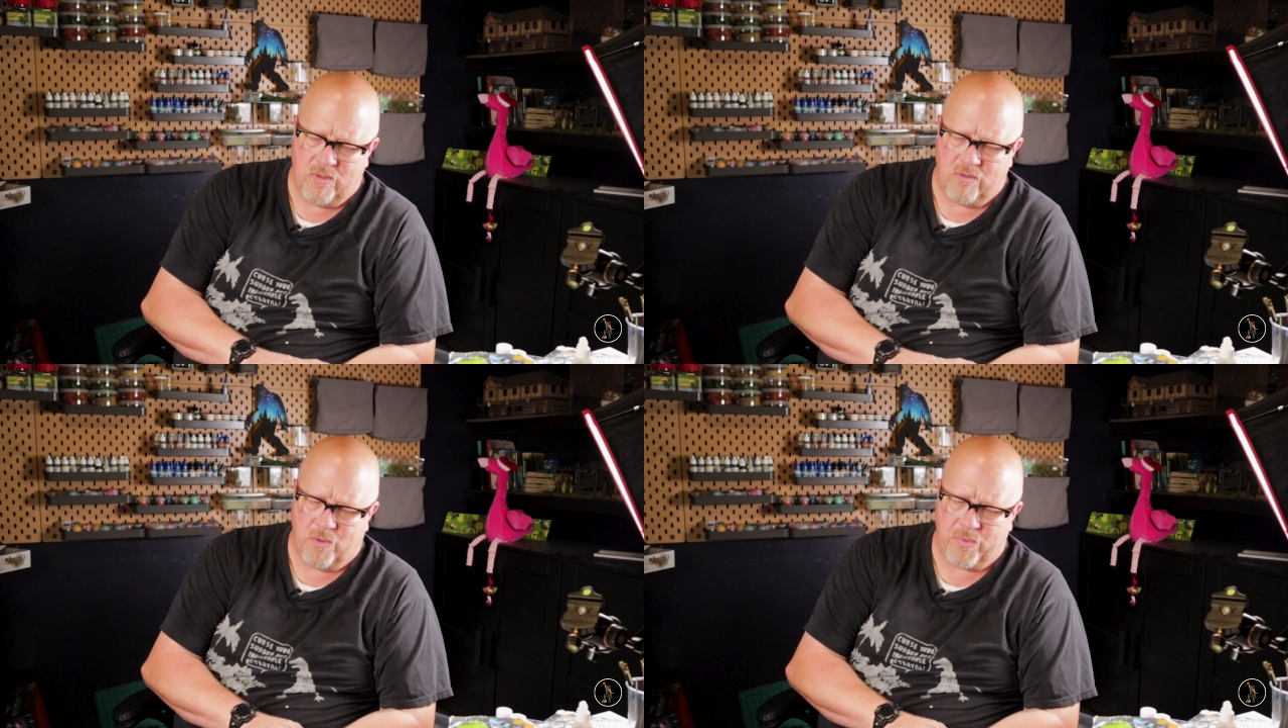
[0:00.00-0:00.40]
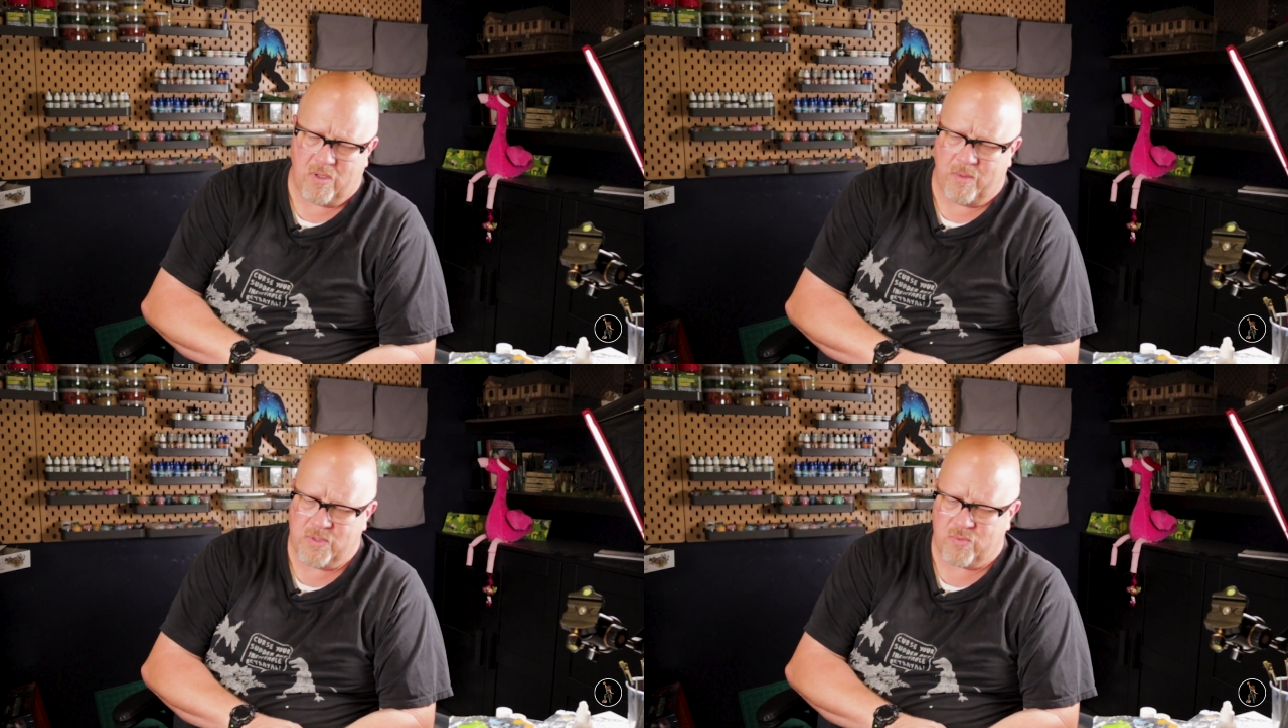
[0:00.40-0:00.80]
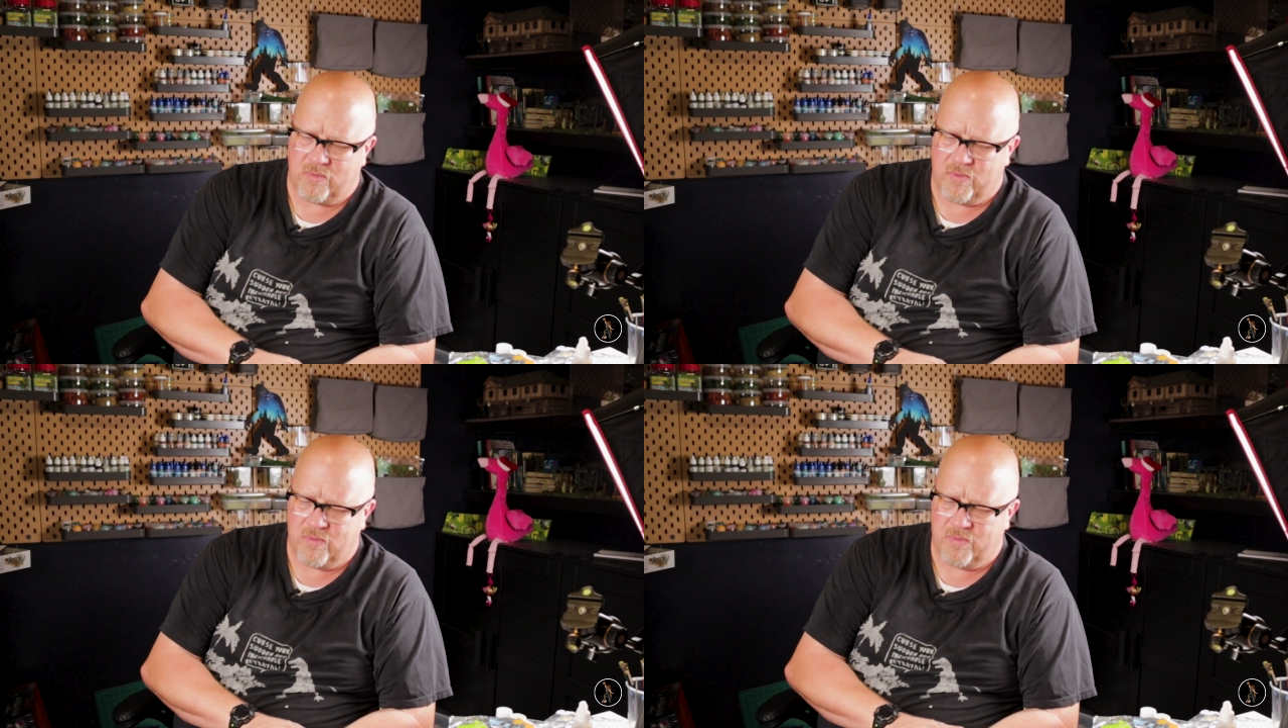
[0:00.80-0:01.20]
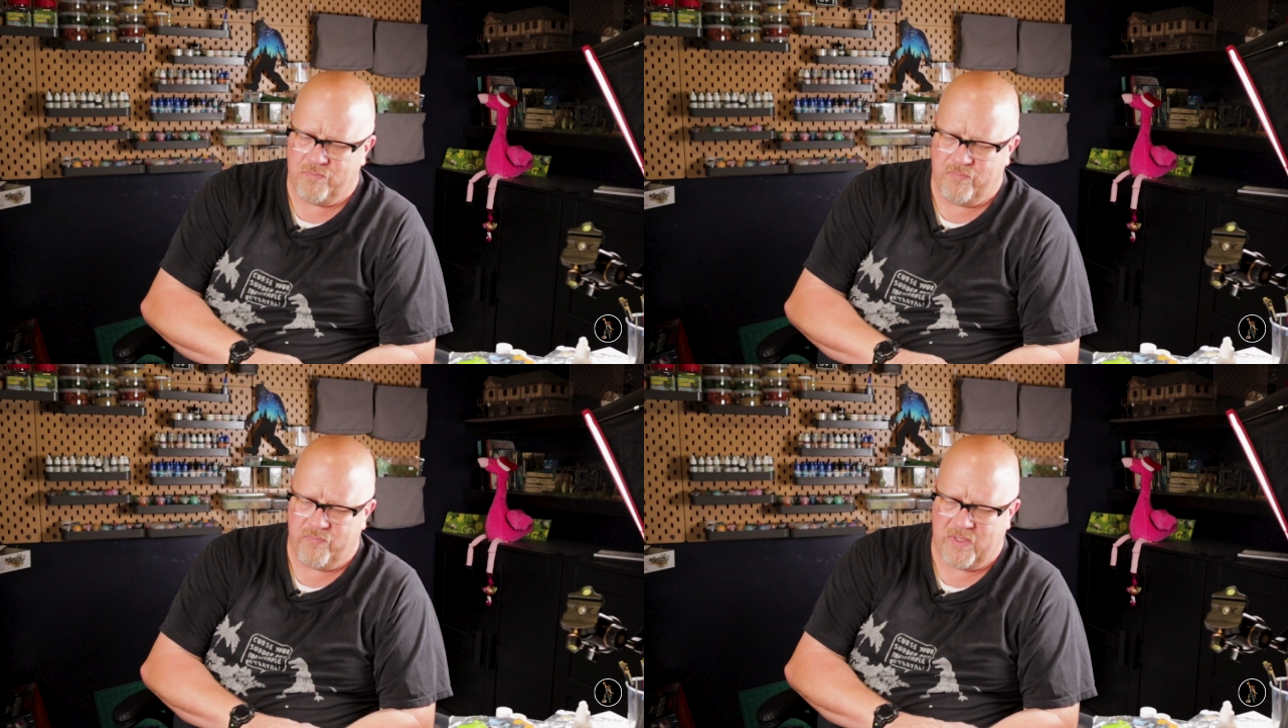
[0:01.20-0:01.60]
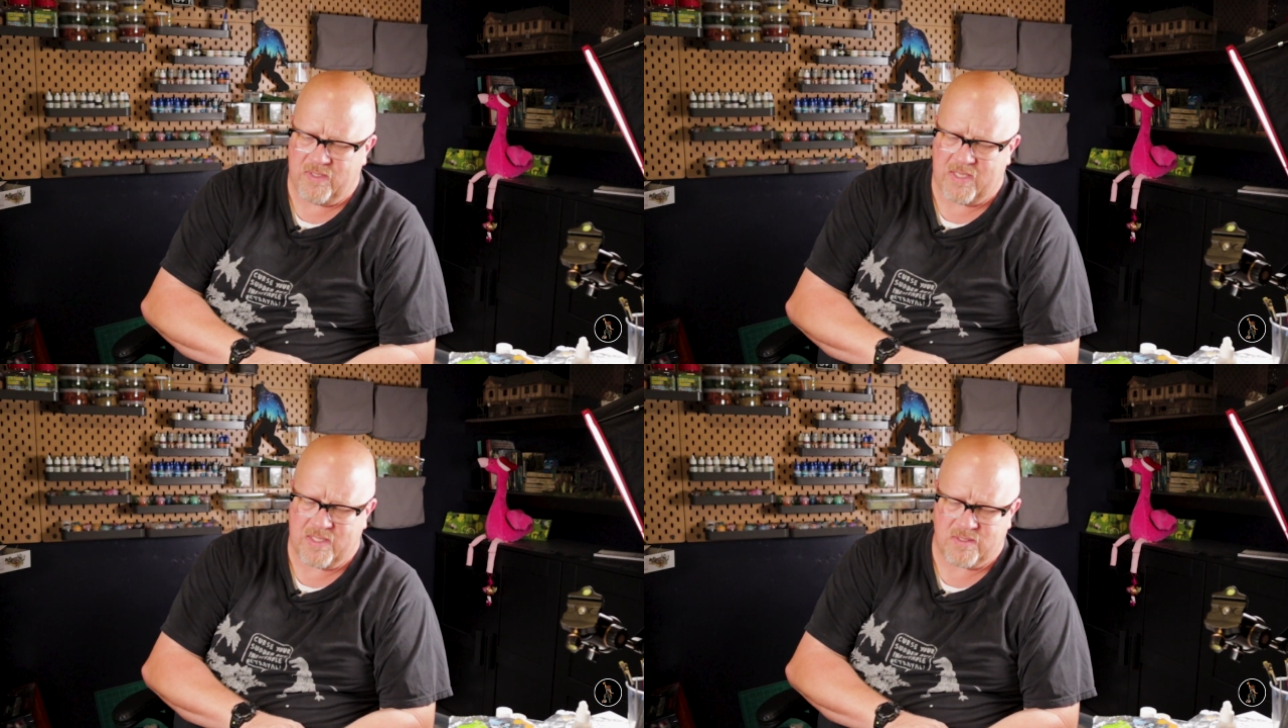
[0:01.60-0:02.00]
and hope your hobby's doing
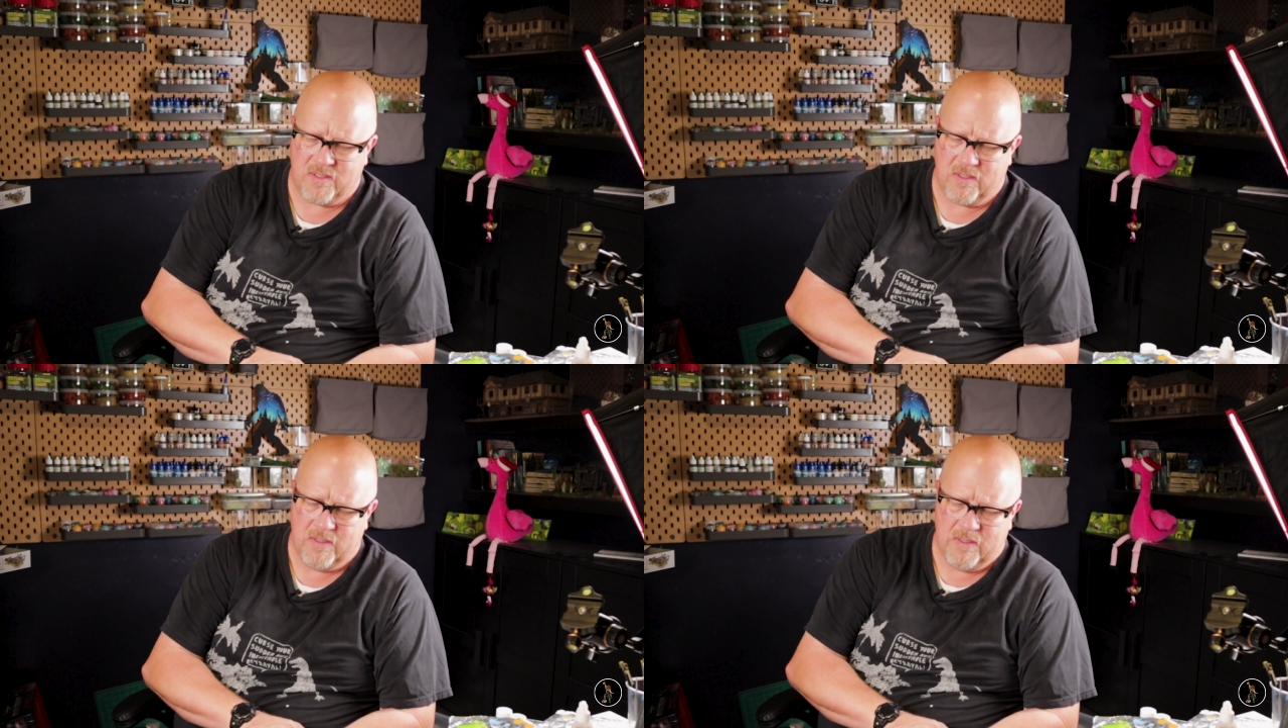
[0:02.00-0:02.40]
fantastic.